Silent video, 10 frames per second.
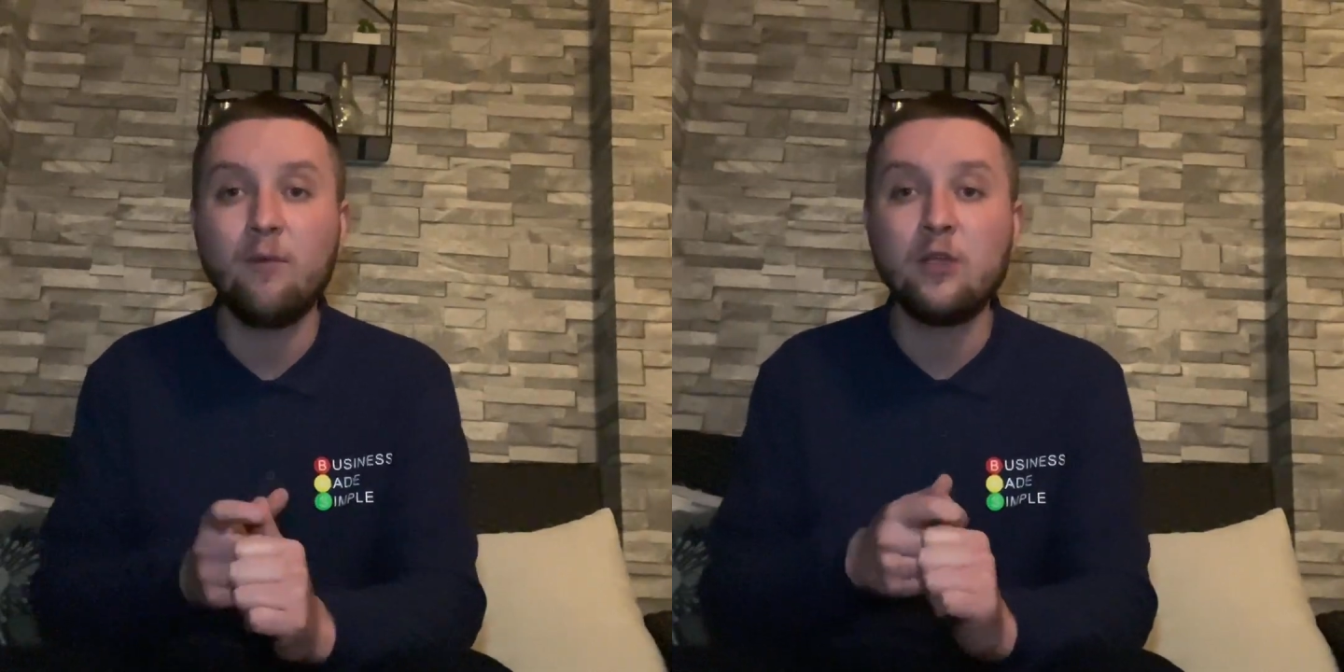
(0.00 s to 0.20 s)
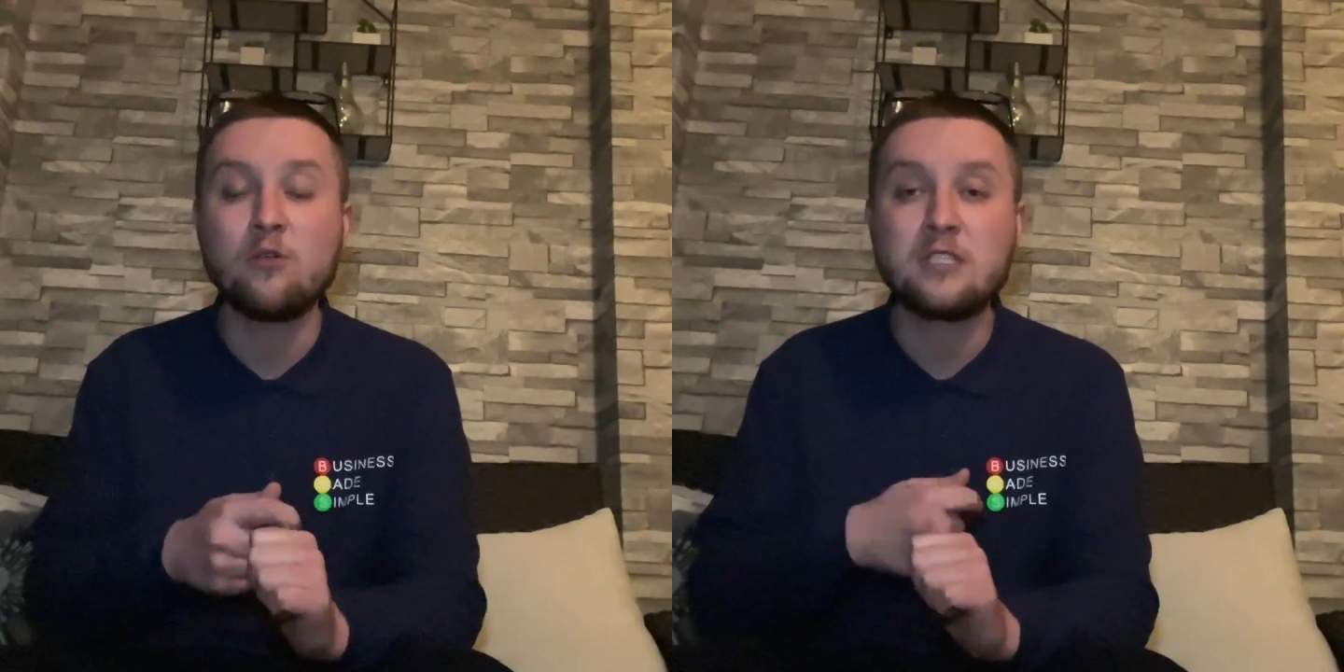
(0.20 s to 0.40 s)

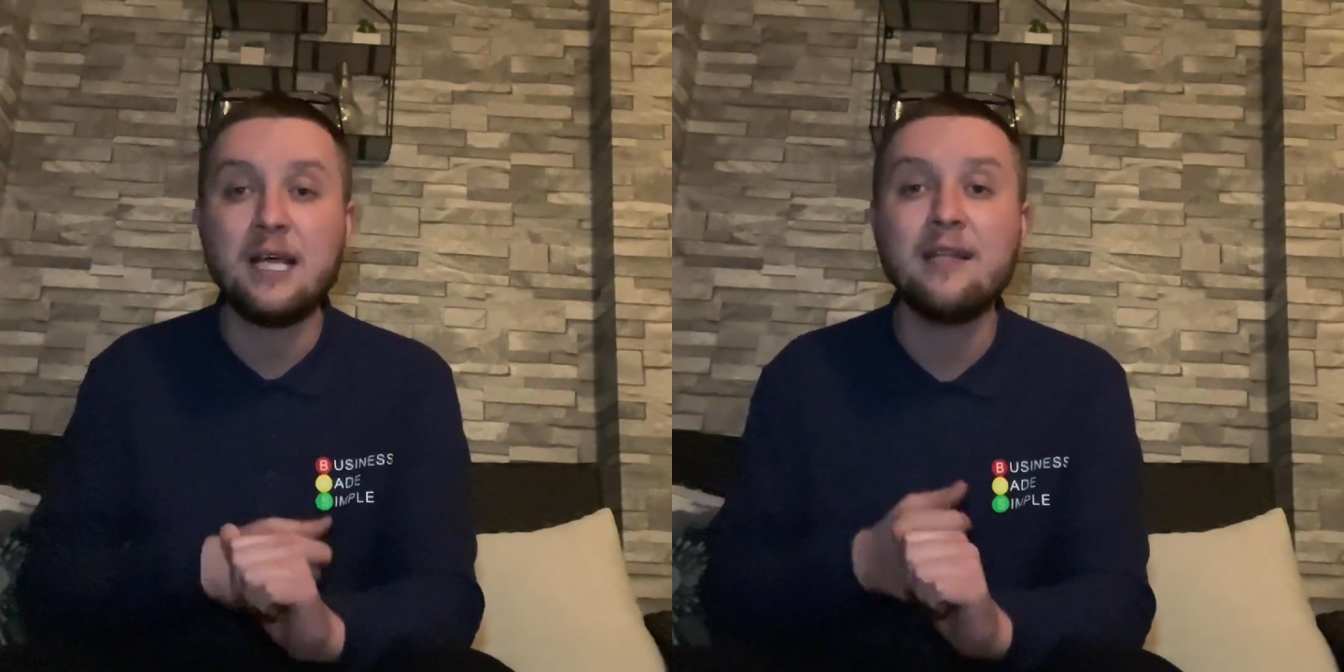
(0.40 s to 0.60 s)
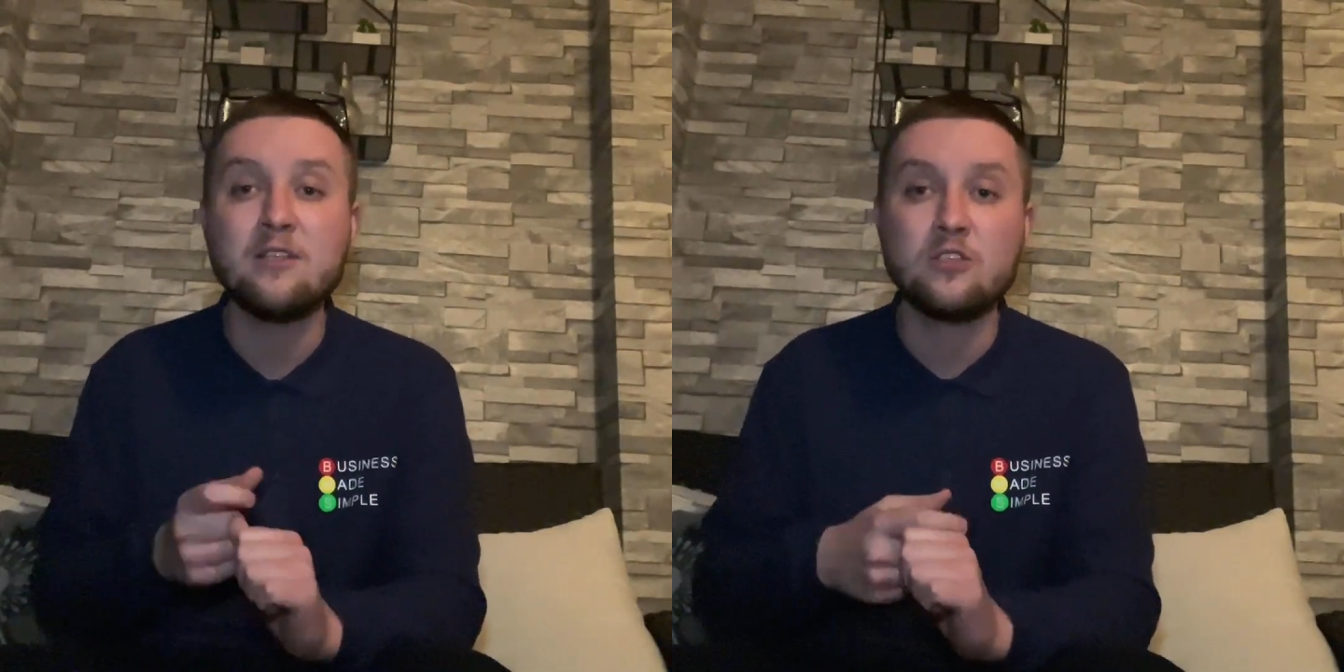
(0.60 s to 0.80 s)
when you're
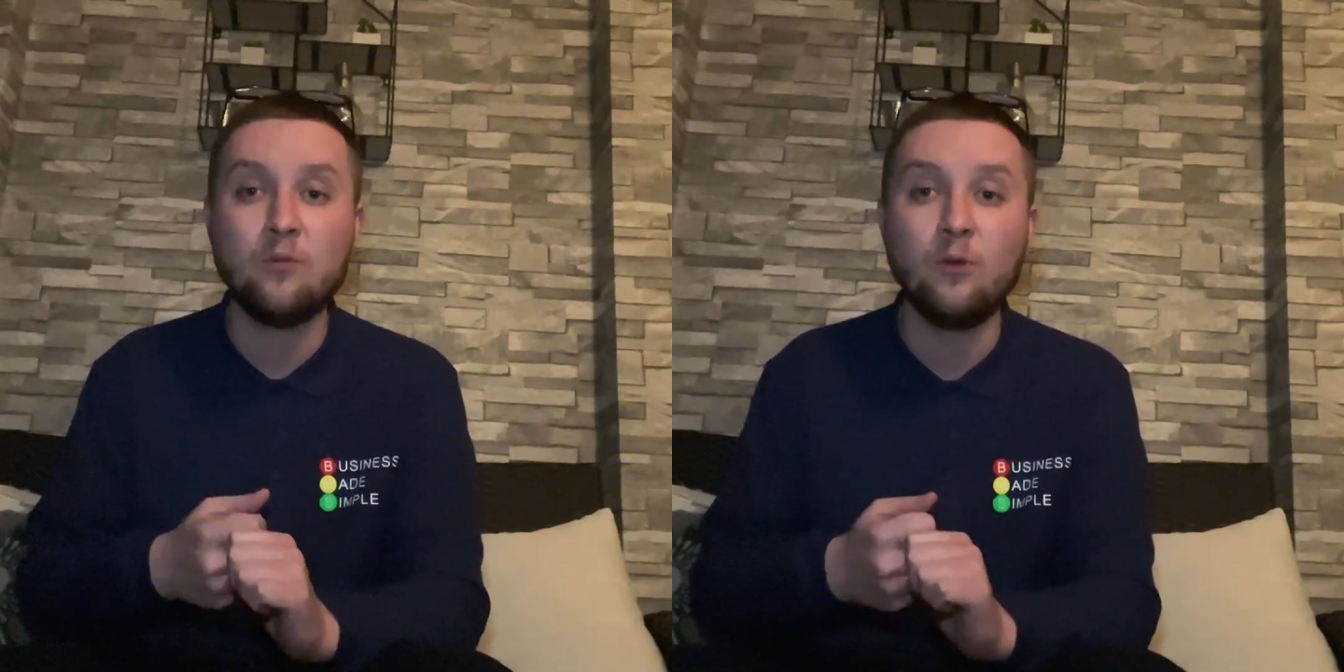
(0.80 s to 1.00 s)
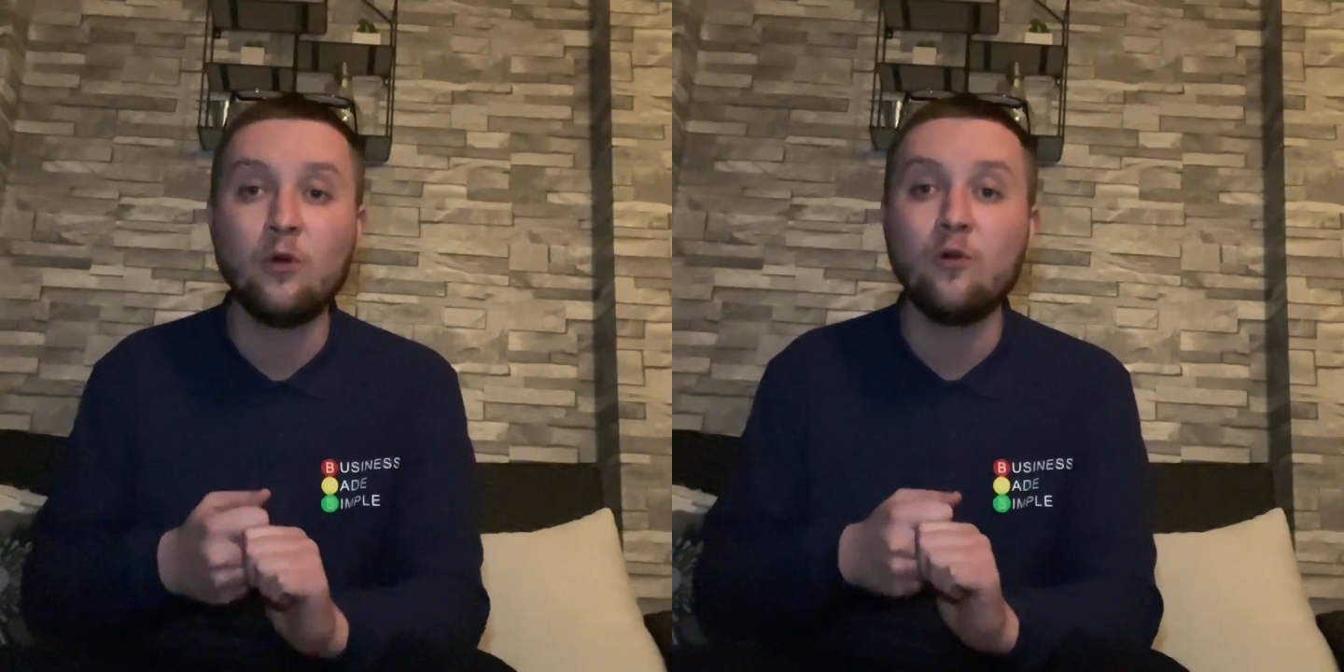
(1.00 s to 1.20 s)
selling to someone